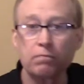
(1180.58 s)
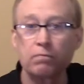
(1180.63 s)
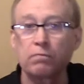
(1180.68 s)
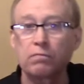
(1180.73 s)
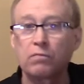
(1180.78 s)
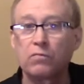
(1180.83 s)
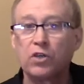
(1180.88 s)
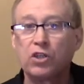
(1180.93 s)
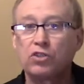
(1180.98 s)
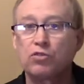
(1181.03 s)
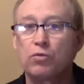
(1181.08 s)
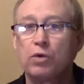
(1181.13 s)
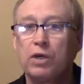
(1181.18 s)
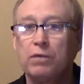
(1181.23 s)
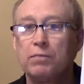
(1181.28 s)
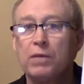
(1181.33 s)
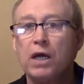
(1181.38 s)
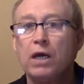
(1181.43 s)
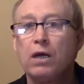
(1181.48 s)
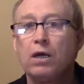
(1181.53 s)
this one.
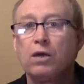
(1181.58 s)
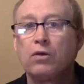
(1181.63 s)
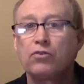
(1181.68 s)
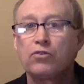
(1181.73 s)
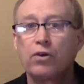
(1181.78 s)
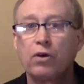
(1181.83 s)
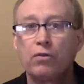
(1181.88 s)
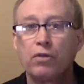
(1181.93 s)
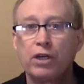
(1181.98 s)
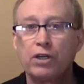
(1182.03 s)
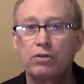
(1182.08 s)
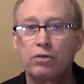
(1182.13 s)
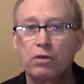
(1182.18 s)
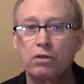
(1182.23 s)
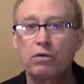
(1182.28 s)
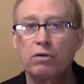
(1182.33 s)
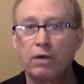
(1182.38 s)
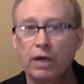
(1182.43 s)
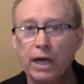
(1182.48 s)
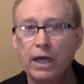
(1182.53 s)
So they took
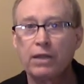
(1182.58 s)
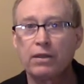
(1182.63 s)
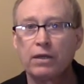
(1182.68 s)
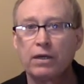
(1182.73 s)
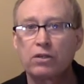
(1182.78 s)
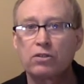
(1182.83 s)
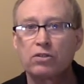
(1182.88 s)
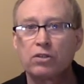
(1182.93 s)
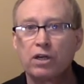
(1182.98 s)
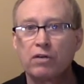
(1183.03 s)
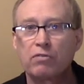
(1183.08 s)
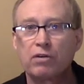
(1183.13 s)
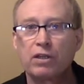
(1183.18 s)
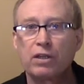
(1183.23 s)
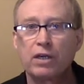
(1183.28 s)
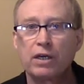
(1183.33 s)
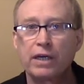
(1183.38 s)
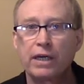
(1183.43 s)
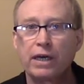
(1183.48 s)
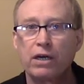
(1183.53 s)
their ethics and
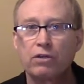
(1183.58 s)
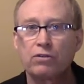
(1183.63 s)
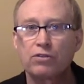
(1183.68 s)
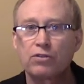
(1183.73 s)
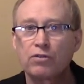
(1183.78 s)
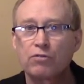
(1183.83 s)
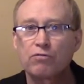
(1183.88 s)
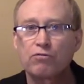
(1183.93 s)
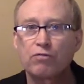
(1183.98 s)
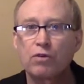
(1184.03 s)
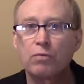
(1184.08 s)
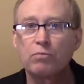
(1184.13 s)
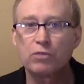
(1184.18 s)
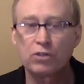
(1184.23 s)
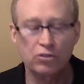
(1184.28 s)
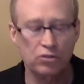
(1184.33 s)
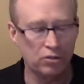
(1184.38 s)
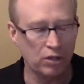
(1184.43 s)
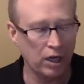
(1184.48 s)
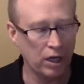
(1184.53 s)
everything else from the
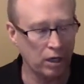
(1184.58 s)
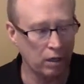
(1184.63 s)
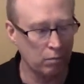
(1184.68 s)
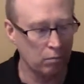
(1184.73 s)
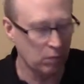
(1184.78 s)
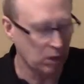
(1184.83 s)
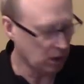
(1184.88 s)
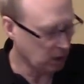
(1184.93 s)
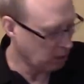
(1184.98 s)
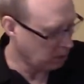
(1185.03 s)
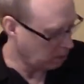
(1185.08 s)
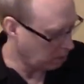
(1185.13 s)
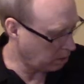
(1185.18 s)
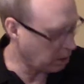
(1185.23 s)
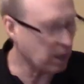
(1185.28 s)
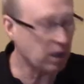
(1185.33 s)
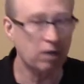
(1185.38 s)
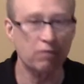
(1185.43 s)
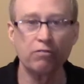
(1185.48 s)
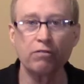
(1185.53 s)
same,
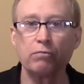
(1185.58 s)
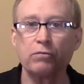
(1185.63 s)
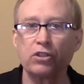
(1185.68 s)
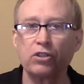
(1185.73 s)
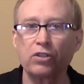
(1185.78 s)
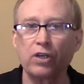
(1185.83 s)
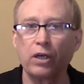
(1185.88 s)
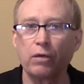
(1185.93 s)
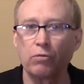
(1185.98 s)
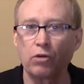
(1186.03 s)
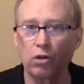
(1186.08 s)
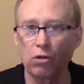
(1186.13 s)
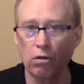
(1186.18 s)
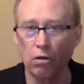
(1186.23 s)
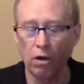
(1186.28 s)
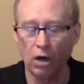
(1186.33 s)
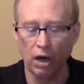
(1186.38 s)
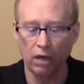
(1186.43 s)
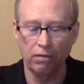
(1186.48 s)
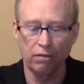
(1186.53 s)
cut it from the same
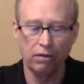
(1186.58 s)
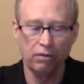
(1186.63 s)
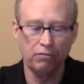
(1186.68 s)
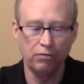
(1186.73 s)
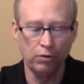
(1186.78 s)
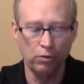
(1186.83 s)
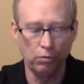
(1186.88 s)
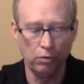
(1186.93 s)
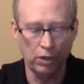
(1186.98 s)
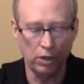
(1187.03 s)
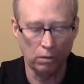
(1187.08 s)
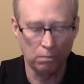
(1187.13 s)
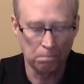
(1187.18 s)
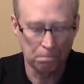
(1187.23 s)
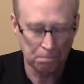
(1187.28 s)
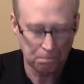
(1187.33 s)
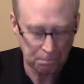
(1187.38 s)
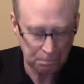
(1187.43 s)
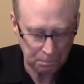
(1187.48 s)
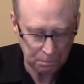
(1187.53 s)
cloth, if you will.
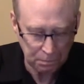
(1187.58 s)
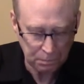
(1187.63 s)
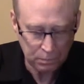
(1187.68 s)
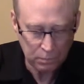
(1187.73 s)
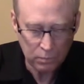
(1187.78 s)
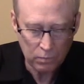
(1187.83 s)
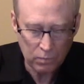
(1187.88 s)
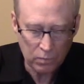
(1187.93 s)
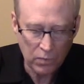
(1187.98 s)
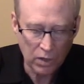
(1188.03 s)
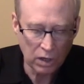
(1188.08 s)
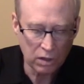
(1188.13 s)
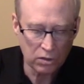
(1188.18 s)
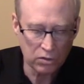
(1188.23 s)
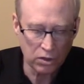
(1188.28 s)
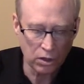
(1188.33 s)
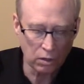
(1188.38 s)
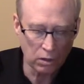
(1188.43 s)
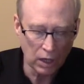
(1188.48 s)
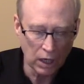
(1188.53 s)

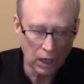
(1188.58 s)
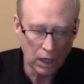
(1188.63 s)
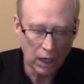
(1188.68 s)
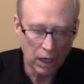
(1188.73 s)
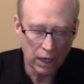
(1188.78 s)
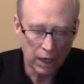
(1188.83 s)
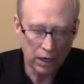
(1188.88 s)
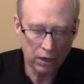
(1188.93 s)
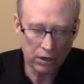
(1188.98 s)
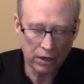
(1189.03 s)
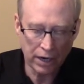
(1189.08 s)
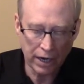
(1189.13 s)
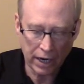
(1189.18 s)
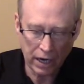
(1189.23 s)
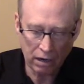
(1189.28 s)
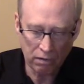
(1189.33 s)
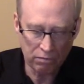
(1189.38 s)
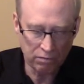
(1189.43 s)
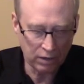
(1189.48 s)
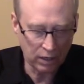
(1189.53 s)
So here you
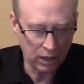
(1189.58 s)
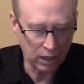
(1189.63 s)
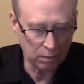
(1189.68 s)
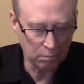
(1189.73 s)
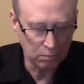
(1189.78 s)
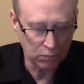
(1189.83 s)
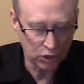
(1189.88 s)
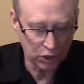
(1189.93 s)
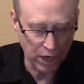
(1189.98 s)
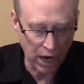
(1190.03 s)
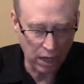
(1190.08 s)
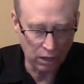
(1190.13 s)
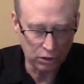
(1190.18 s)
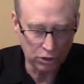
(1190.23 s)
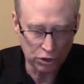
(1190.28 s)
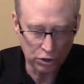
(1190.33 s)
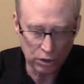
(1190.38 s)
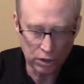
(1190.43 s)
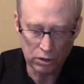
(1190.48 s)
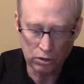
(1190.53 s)
have shall and
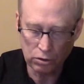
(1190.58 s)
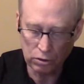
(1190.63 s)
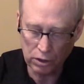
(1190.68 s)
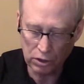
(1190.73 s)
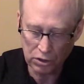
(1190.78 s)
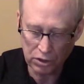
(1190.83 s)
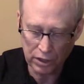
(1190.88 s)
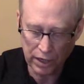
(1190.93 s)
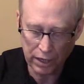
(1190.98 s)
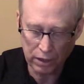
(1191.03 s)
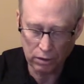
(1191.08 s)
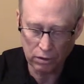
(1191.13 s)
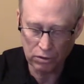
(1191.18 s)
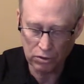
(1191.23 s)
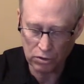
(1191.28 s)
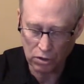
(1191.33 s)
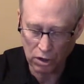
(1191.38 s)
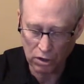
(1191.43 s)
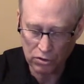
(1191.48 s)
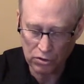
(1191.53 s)
should. So this standard is
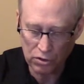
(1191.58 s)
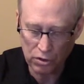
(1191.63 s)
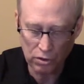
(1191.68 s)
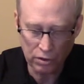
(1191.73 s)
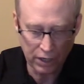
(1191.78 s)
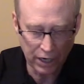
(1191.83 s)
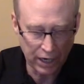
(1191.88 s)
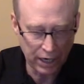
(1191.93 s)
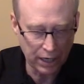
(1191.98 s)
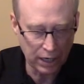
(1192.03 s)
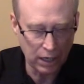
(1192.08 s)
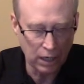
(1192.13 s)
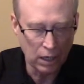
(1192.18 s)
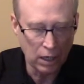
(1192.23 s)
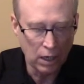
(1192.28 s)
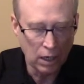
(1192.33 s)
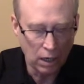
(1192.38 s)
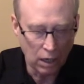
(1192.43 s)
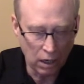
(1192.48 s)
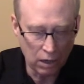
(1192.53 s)
also, again,
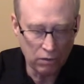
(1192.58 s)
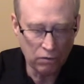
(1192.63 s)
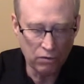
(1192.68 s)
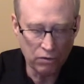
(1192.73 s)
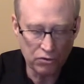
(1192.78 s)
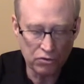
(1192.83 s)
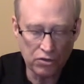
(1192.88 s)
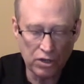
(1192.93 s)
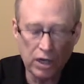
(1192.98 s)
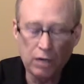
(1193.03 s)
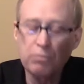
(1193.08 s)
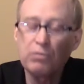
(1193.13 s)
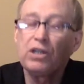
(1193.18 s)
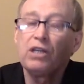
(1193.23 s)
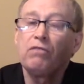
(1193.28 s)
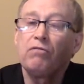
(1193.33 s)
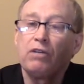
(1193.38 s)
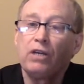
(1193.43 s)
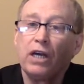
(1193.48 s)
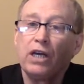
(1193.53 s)
under the same
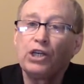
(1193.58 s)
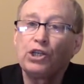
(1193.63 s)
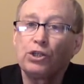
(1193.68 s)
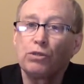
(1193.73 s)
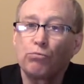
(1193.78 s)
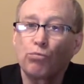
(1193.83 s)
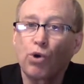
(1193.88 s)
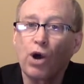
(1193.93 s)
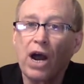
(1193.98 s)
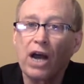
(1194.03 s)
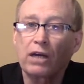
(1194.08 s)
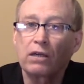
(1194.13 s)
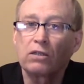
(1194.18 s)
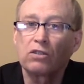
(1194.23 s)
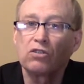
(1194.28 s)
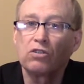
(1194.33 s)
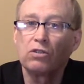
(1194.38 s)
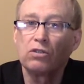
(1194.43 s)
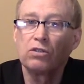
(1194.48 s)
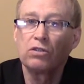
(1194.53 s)
deviation
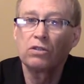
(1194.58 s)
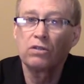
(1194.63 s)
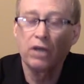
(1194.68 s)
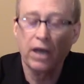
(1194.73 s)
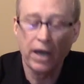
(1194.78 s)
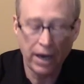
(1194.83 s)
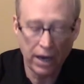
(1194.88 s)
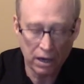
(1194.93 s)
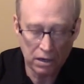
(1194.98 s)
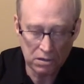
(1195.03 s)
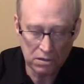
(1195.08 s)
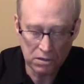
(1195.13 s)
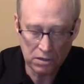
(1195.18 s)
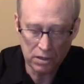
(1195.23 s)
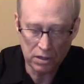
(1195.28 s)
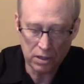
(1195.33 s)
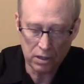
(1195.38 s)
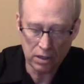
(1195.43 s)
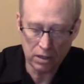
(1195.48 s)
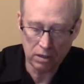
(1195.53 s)
practices as
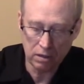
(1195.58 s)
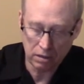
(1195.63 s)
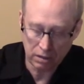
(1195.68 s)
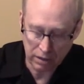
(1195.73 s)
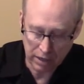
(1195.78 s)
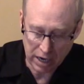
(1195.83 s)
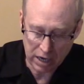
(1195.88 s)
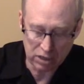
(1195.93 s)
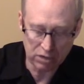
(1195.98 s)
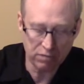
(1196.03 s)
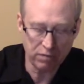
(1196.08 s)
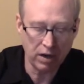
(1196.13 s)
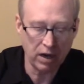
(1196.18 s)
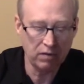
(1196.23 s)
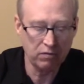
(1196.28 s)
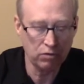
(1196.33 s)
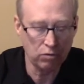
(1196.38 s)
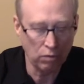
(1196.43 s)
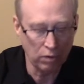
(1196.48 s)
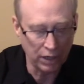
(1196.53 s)
the
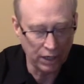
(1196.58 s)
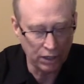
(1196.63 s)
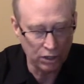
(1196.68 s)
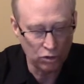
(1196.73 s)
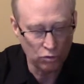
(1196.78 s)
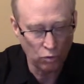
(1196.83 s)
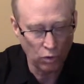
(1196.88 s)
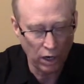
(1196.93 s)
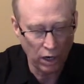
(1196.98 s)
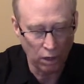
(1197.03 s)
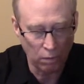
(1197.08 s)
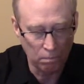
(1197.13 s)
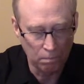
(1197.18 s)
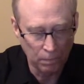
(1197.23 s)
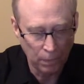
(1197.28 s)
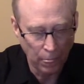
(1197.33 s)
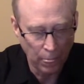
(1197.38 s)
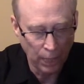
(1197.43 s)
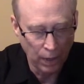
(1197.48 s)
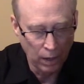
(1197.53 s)
S520 as well.
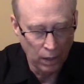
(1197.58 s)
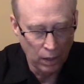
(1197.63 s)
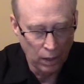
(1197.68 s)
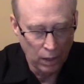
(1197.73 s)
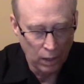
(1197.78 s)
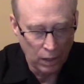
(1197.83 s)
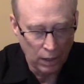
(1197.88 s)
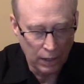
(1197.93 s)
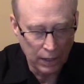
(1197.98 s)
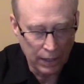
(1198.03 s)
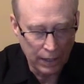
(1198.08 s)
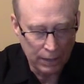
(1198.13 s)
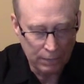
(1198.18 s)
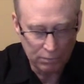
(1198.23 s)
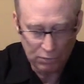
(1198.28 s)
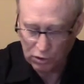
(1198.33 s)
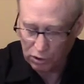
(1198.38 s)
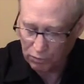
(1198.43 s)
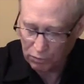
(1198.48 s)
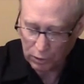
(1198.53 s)

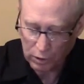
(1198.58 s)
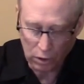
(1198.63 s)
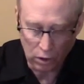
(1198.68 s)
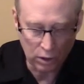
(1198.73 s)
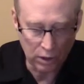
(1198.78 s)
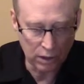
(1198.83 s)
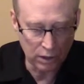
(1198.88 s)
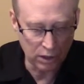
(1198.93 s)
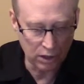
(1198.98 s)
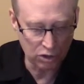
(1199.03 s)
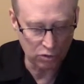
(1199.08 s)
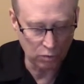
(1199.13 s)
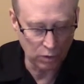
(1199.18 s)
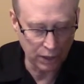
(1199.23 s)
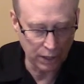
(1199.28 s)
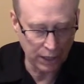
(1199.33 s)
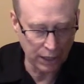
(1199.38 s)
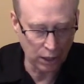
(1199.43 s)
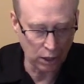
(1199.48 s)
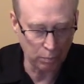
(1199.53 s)
So if we look in this one
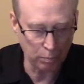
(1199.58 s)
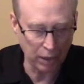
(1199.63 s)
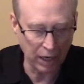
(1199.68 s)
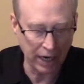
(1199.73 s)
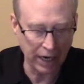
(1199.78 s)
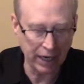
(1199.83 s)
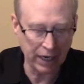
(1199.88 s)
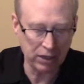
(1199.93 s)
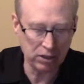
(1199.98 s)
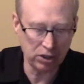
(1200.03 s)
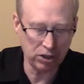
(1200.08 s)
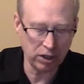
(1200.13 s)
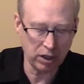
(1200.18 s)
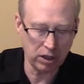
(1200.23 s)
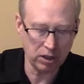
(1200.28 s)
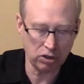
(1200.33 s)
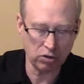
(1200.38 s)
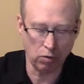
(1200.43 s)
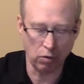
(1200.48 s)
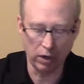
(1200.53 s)
here, page
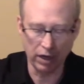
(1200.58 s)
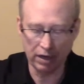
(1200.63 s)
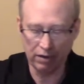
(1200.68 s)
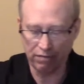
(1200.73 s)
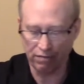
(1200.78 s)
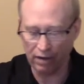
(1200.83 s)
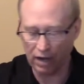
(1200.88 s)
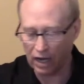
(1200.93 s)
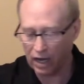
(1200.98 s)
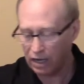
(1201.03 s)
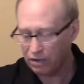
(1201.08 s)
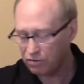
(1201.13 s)
25,